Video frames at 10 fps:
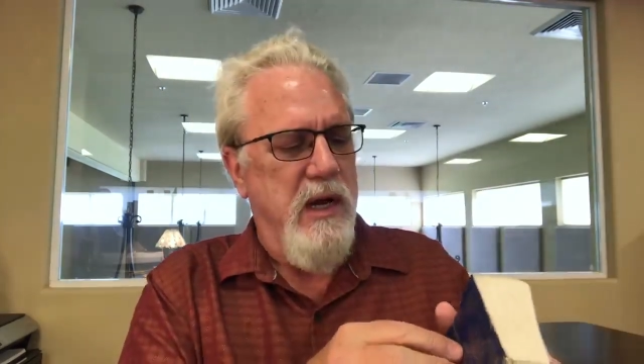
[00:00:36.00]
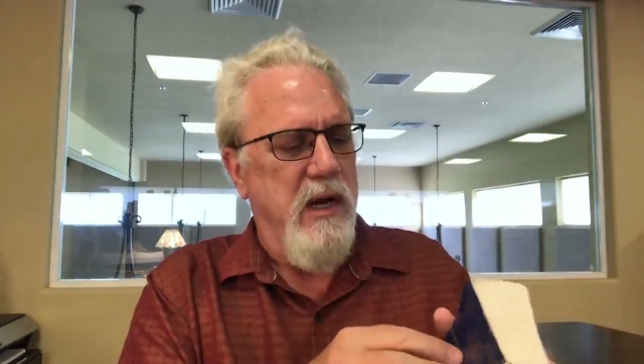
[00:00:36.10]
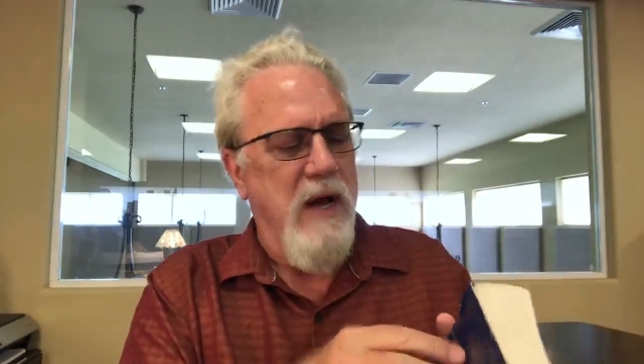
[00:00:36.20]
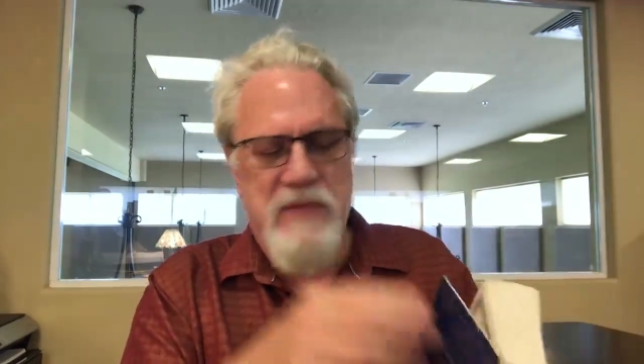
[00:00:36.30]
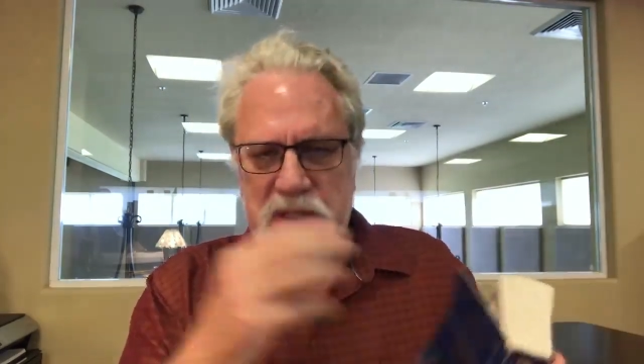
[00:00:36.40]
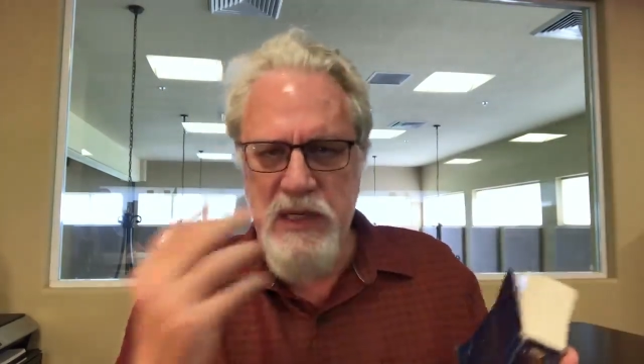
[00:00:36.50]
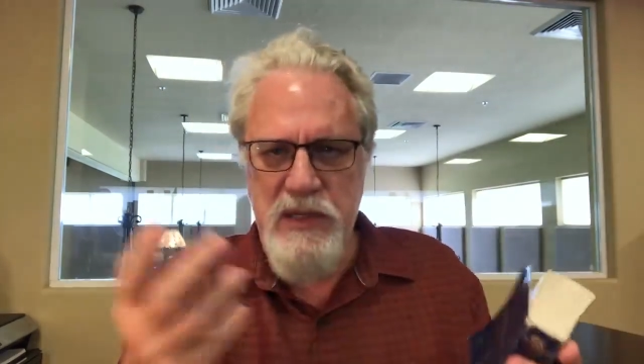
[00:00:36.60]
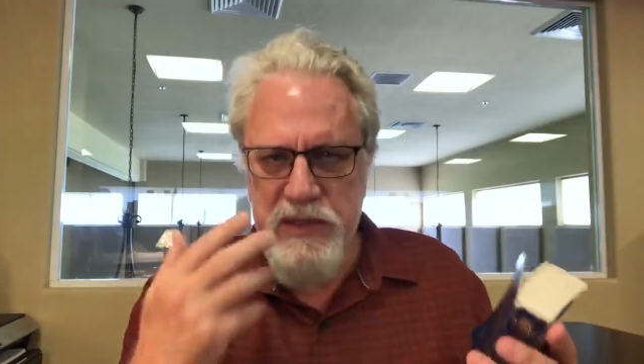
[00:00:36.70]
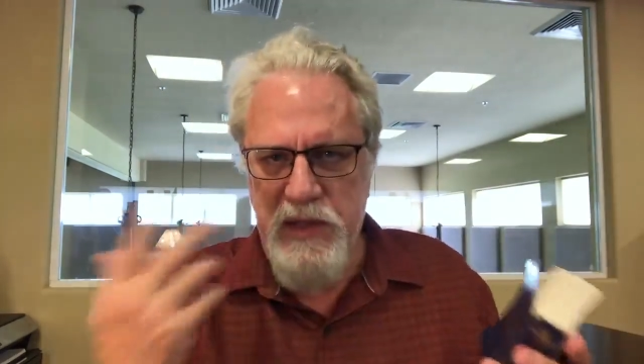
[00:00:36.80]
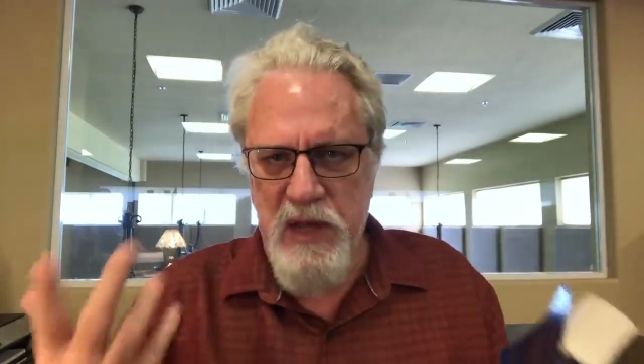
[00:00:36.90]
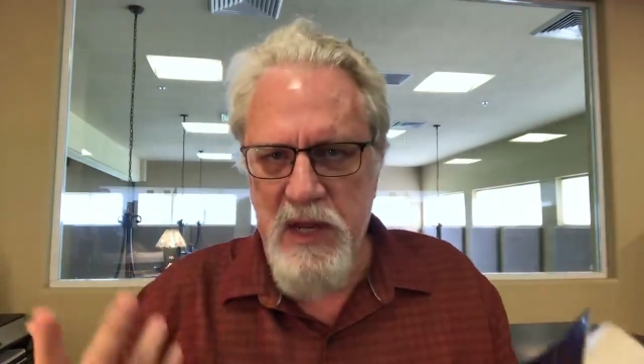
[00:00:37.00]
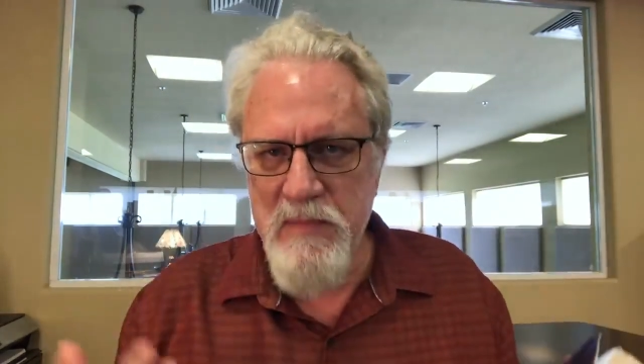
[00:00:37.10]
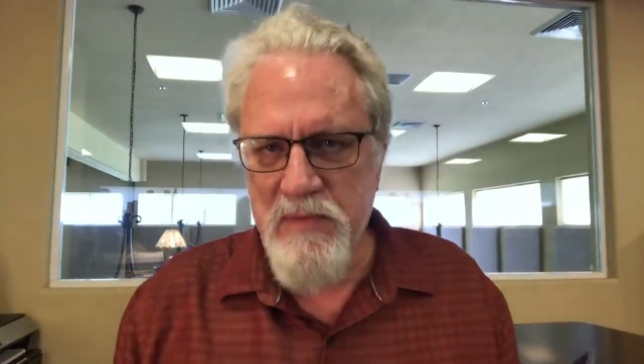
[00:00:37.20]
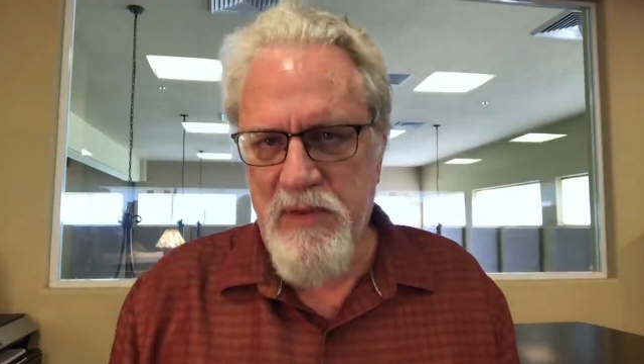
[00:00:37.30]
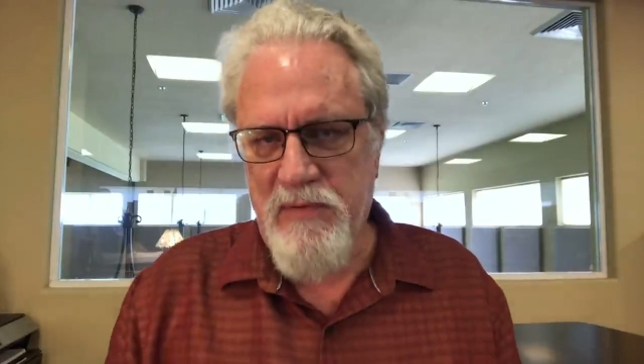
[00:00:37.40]
Hafs is the name
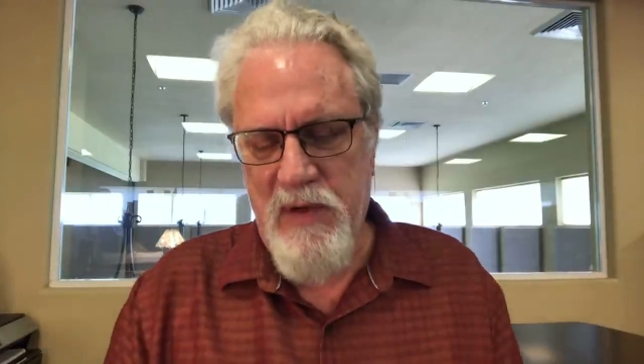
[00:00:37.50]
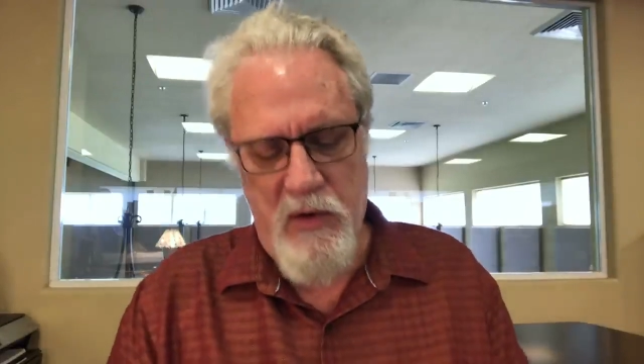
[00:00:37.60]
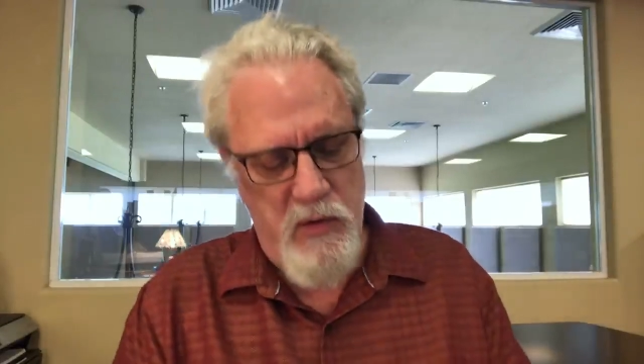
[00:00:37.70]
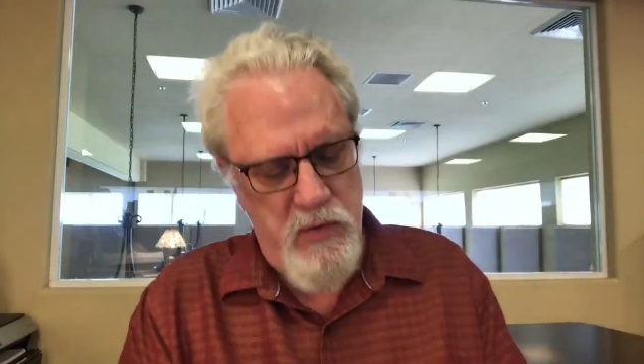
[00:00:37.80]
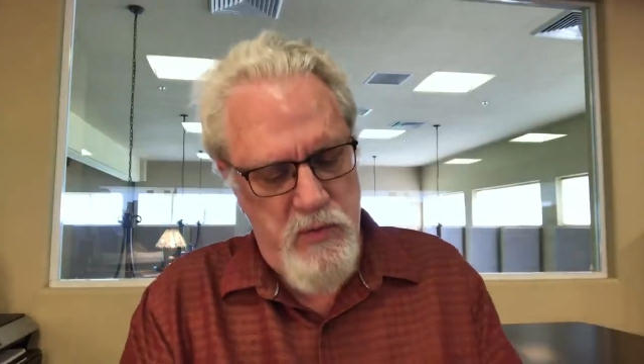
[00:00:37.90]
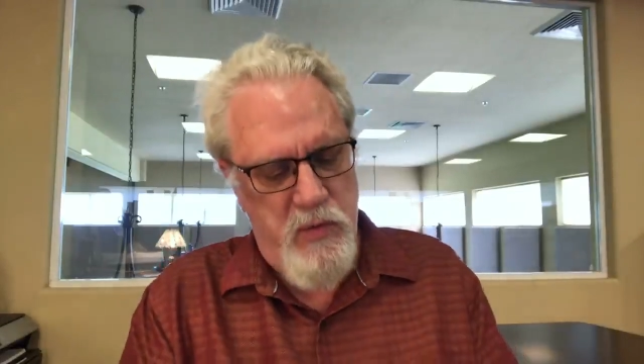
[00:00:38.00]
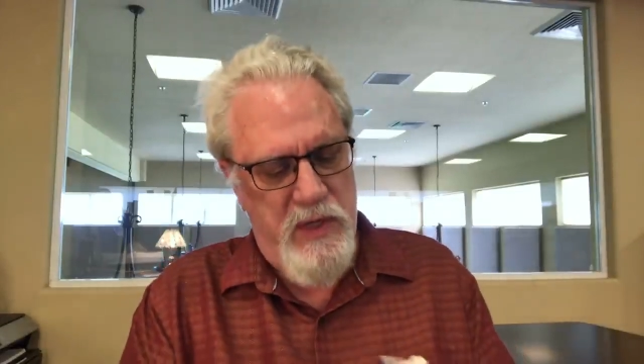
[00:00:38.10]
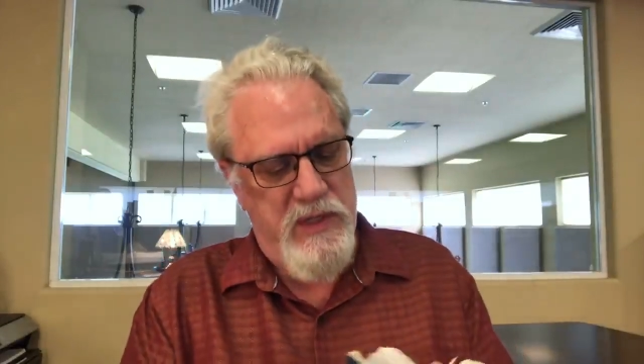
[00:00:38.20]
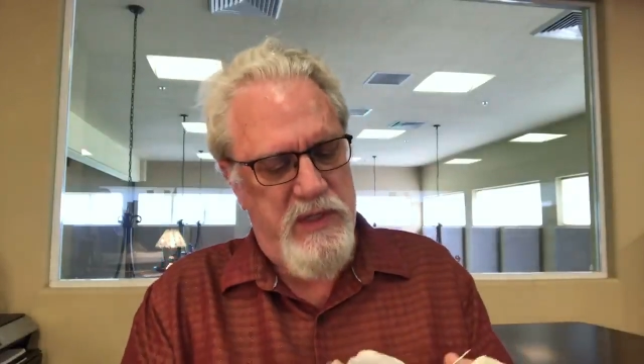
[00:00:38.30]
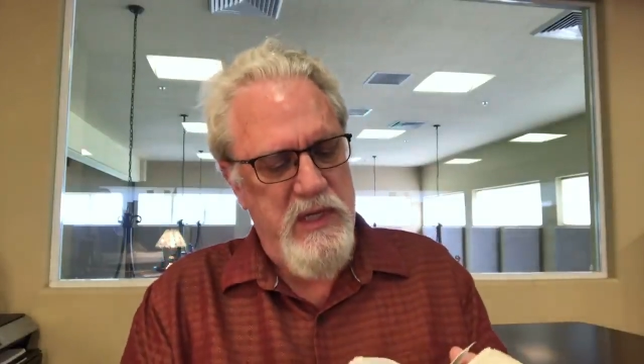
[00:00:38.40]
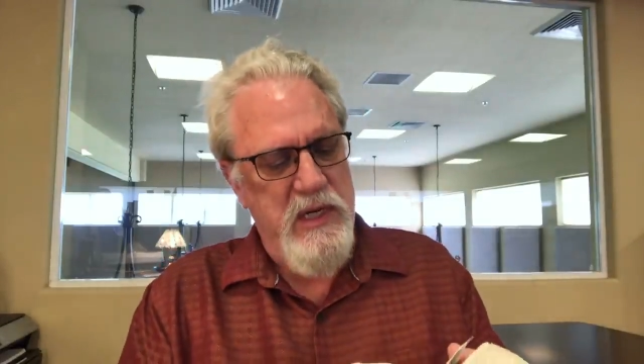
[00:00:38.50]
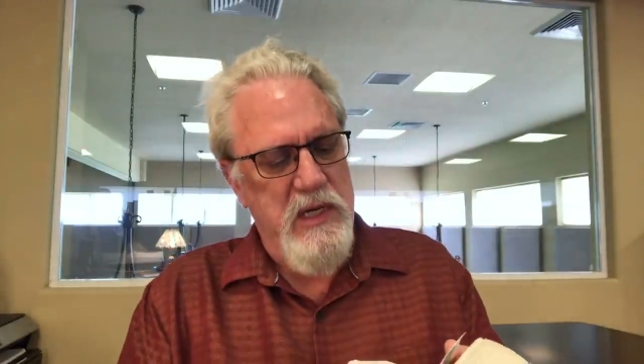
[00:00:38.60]
of the fellow who was,